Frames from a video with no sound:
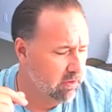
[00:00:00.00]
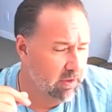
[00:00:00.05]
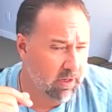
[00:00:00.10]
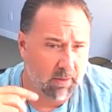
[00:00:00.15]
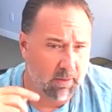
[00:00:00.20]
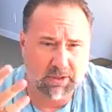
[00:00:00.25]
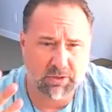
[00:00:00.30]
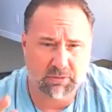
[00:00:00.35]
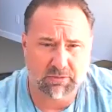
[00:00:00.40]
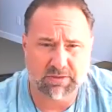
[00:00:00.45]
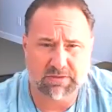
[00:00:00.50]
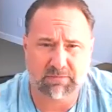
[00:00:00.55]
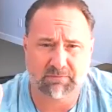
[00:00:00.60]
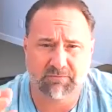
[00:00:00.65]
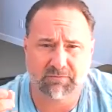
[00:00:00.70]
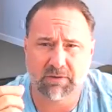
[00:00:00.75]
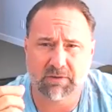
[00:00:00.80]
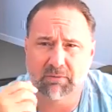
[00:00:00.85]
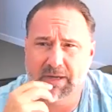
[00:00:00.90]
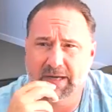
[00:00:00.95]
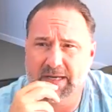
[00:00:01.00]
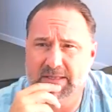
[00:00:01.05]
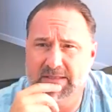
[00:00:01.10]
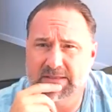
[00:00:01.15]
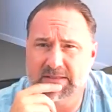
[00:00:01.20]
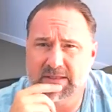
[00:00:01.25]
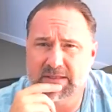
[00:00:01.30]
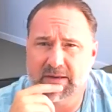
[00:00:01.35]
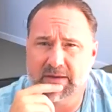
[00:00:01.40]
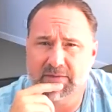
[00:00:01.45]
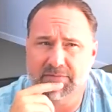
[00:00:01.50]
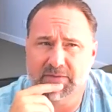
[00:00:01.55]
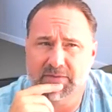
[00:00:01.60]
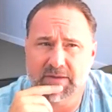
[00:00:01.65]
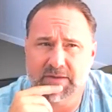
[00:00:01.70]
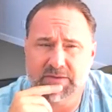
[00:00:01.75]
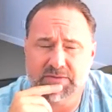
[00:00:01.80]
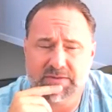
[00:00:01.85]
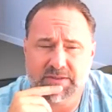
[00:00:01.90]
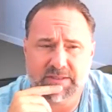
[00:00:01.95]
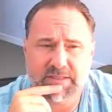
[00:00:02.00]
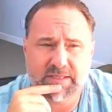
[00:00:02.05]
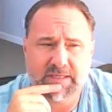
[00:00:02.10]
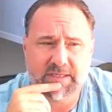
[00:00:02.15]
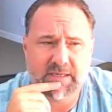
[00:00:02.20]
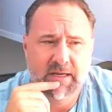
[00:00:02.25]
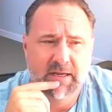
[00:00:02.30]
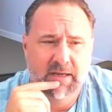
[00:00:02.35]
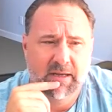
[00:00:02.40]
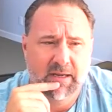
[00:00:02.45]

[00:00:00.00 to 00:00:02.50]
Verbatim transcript: And I'll be doing some free readings uh, if you're interested.